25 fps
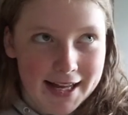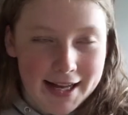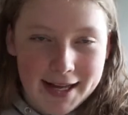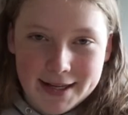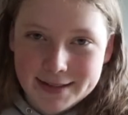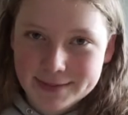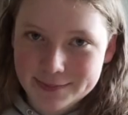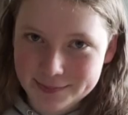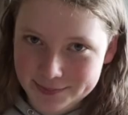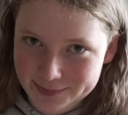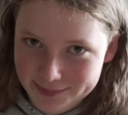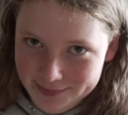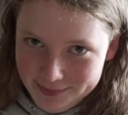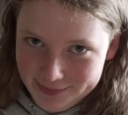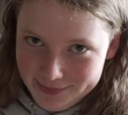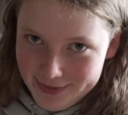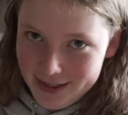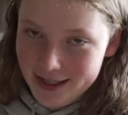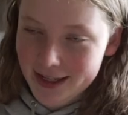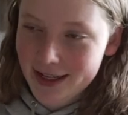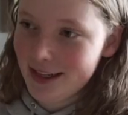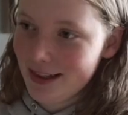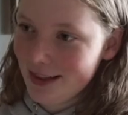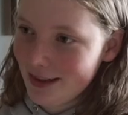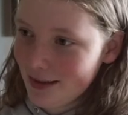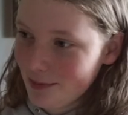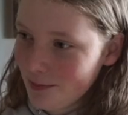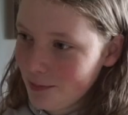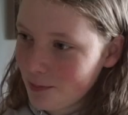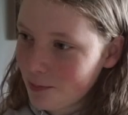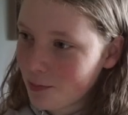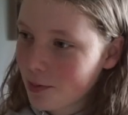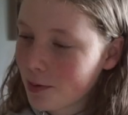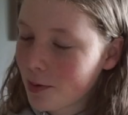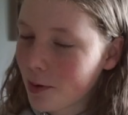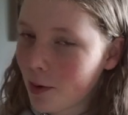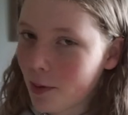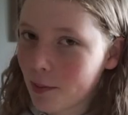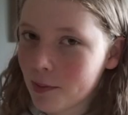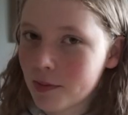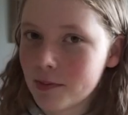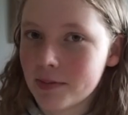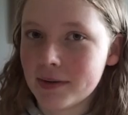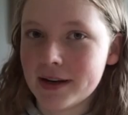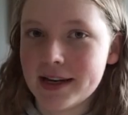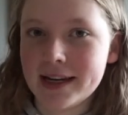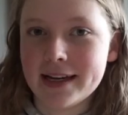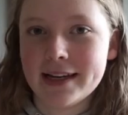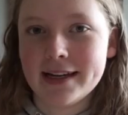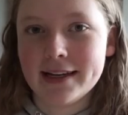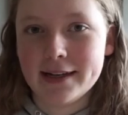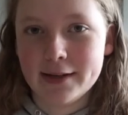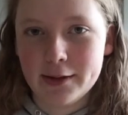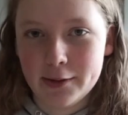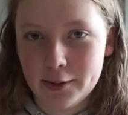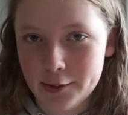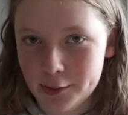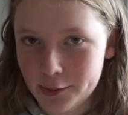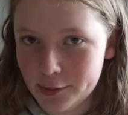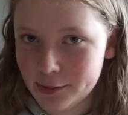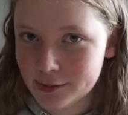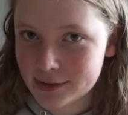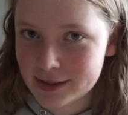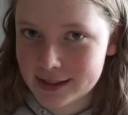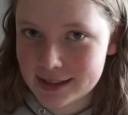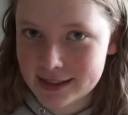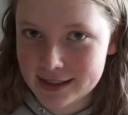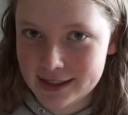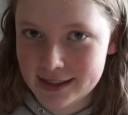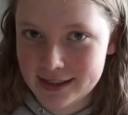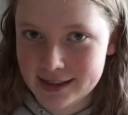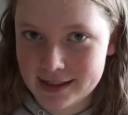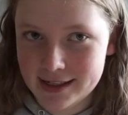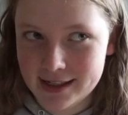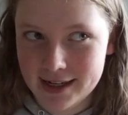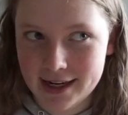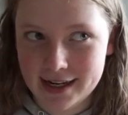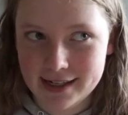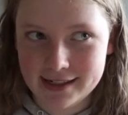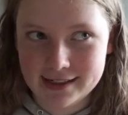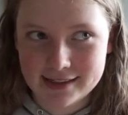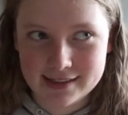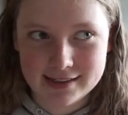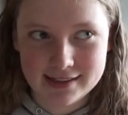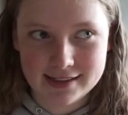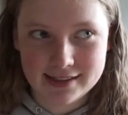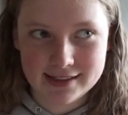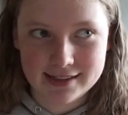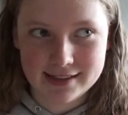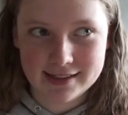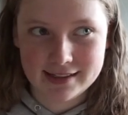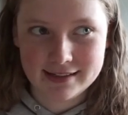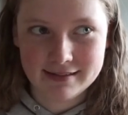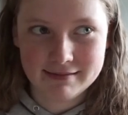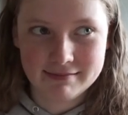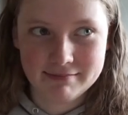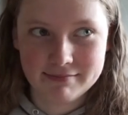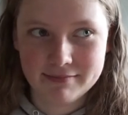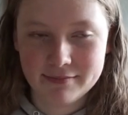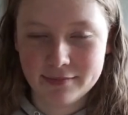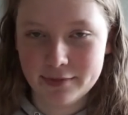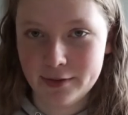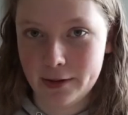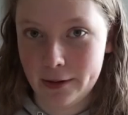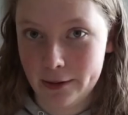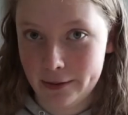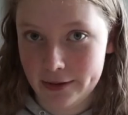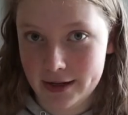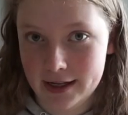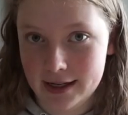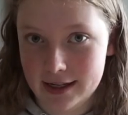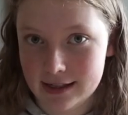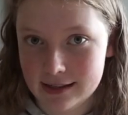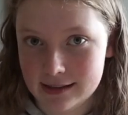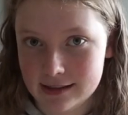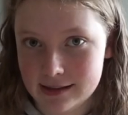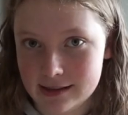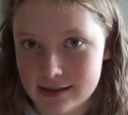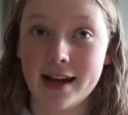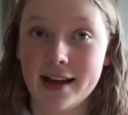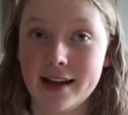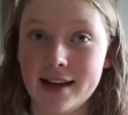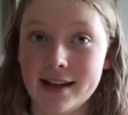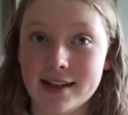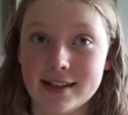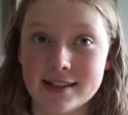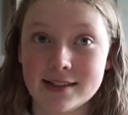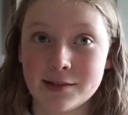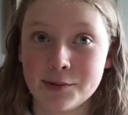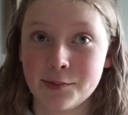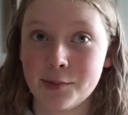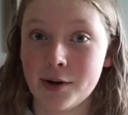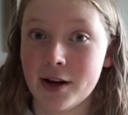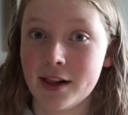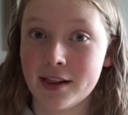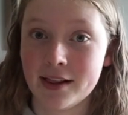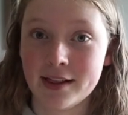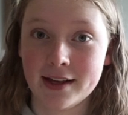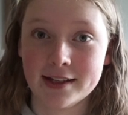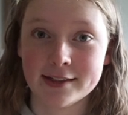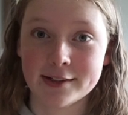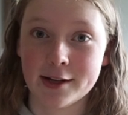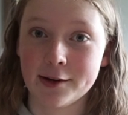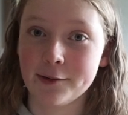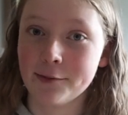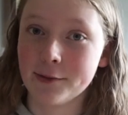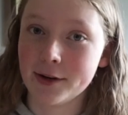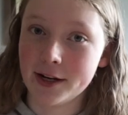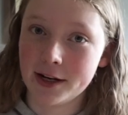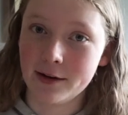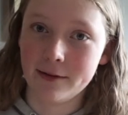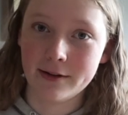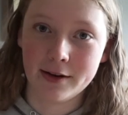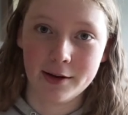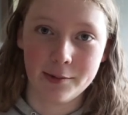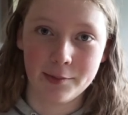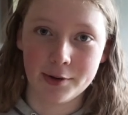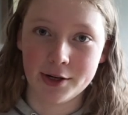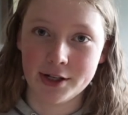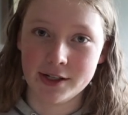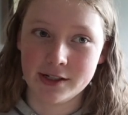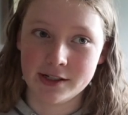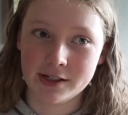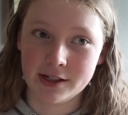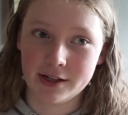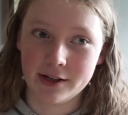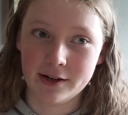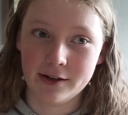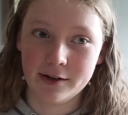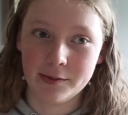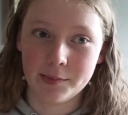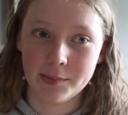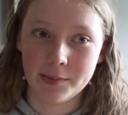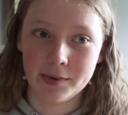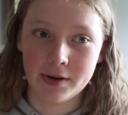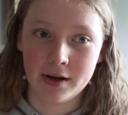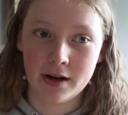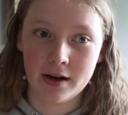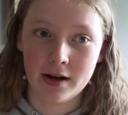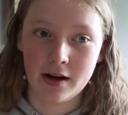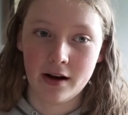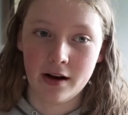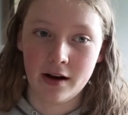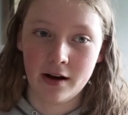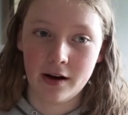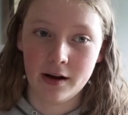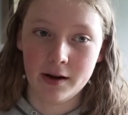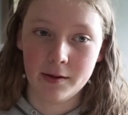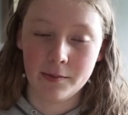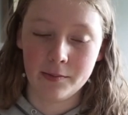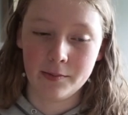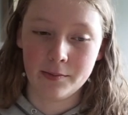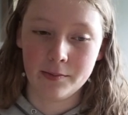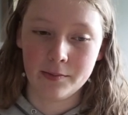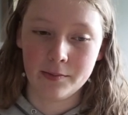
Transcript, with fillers: Hmm, probably not in the next few years. It's one of the things I really really want to do, but I